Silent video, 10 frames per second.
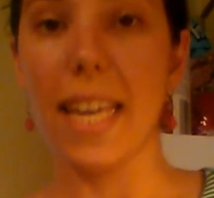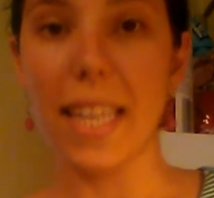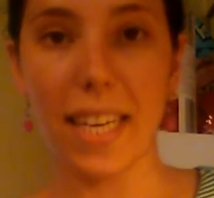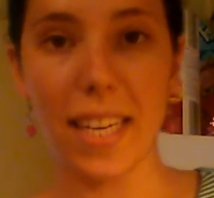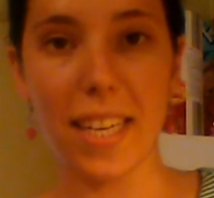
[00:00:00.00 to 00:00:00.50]

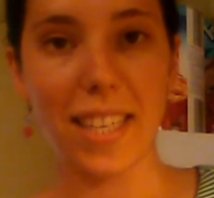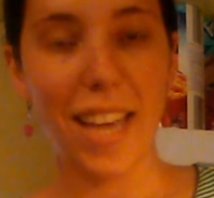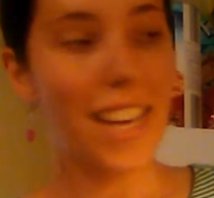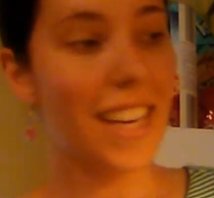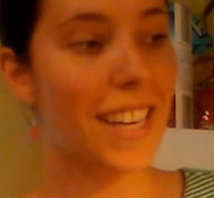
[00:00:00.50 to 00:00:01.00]
It is
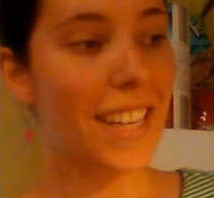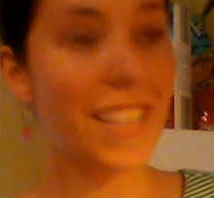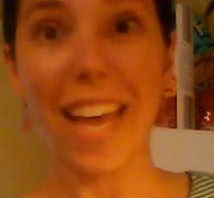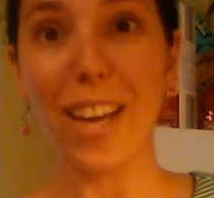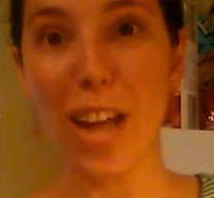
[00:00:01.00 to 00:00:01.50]

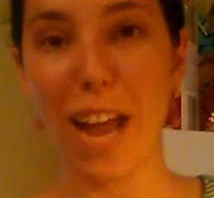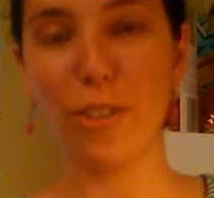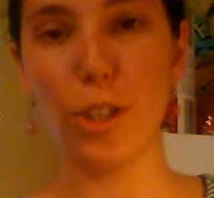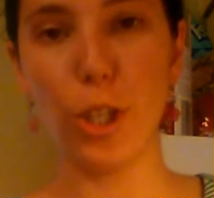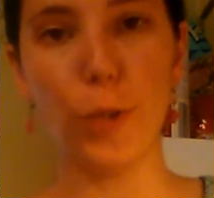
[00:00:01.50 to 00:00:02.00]
Saturday
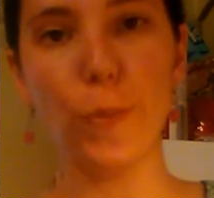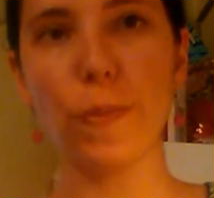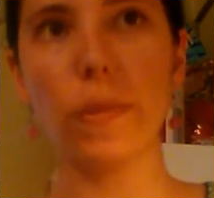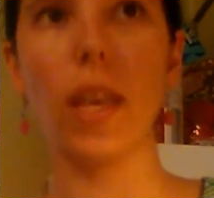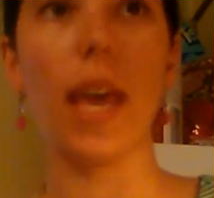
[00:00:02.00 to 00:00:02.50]
afternoon,
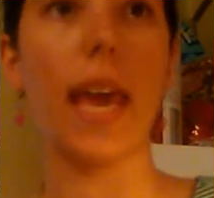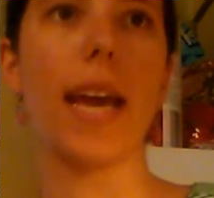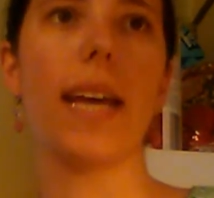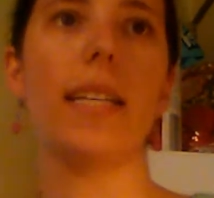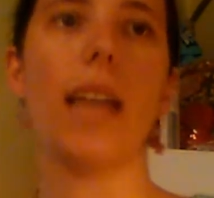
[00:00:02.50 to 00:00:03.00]

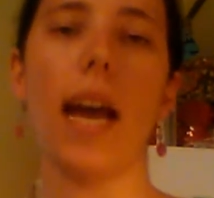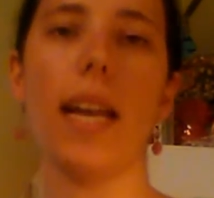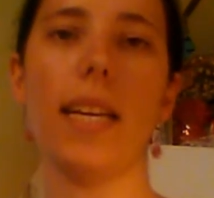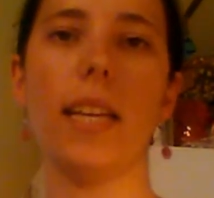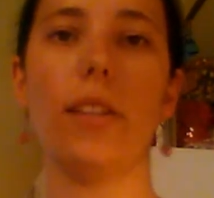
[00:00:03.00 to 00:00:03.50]
and I
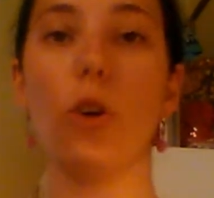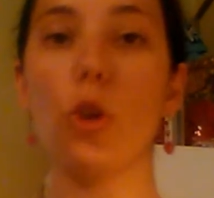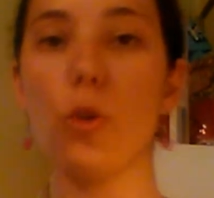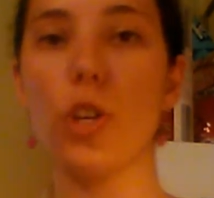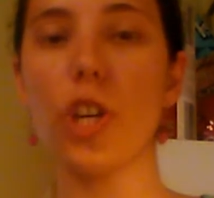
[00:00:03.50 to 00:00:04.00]
did the
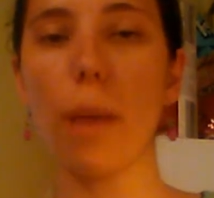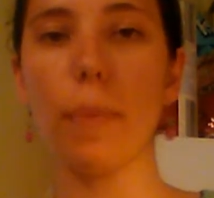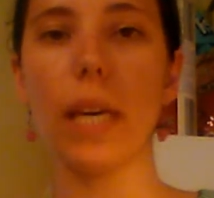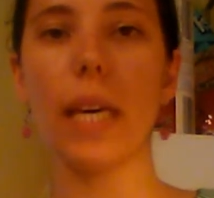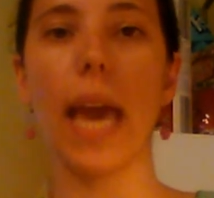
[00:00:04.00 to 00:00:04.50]
grocery
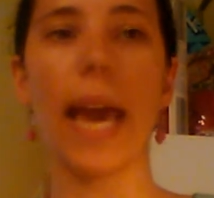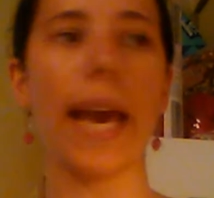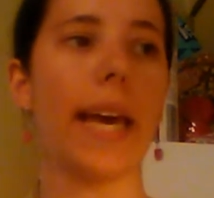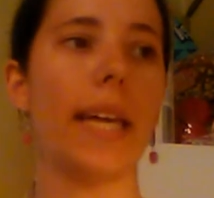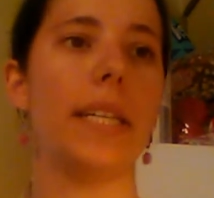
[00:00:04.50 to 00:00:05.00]
shopping
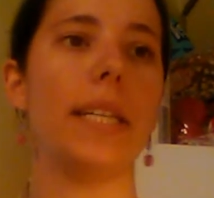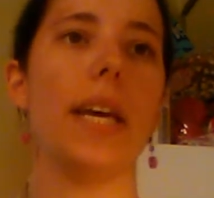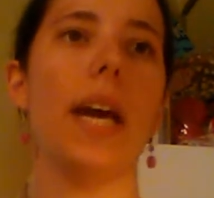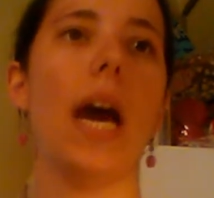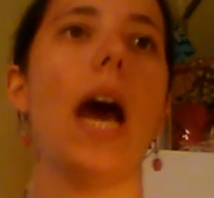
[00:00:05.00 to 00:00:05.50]
and
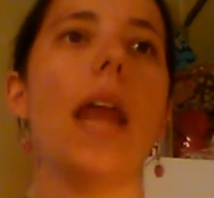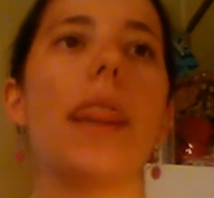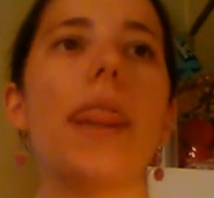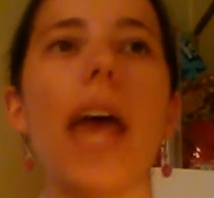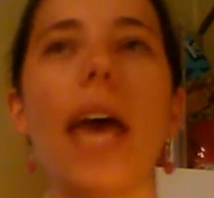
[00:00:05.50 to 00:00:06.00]

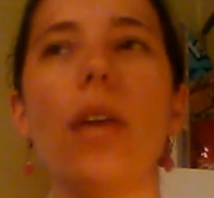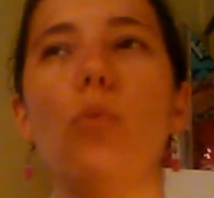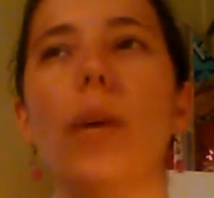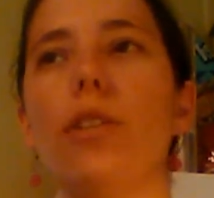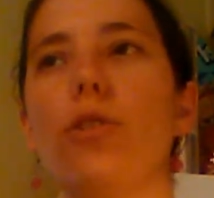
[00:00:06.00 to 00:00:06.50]
then
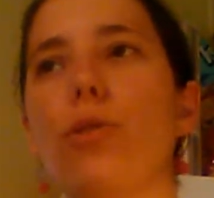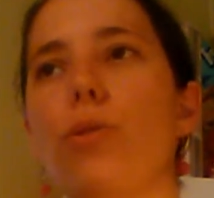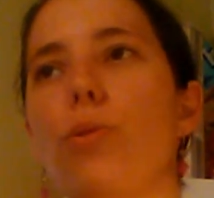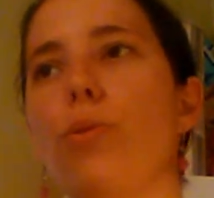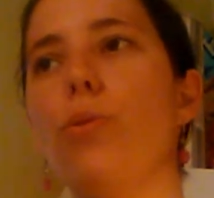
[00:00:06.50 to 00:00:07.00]
went
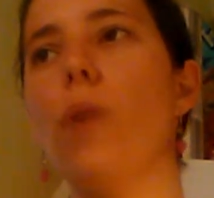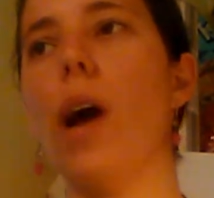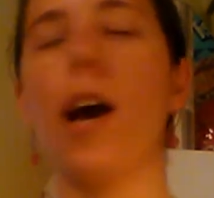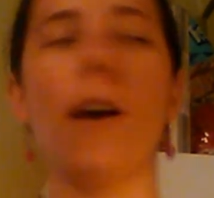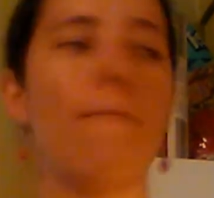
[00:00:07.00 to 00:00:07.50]
to
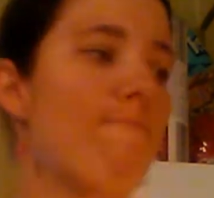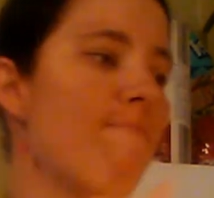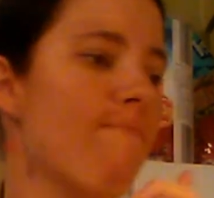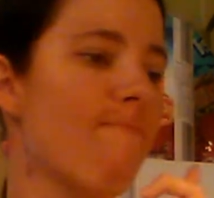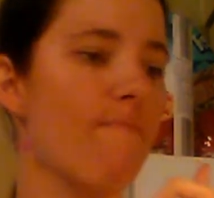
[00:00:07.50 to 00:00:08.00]
um,
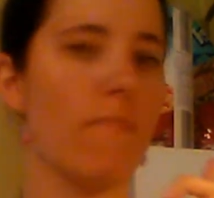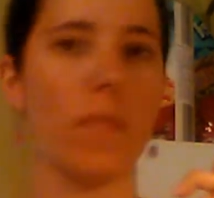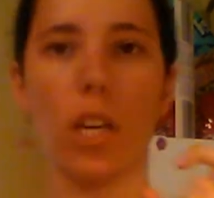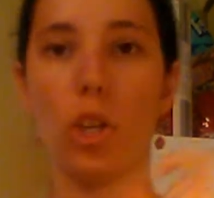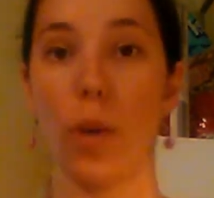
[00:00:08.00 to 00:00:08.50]

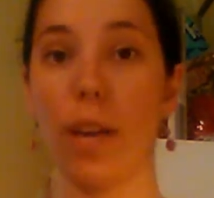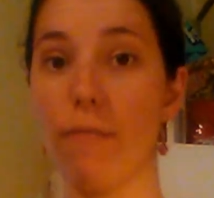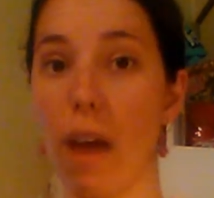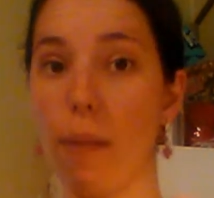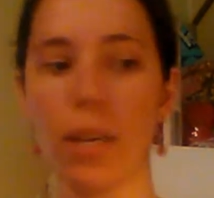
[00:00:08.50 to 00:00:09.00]
Jo-Ann
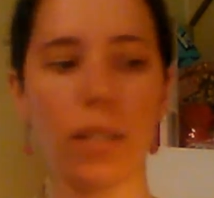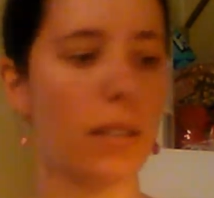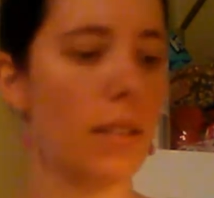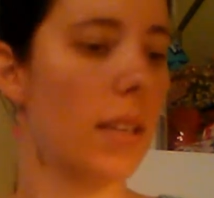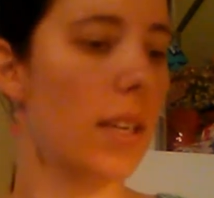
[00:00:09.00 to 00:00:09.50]
Fabrics,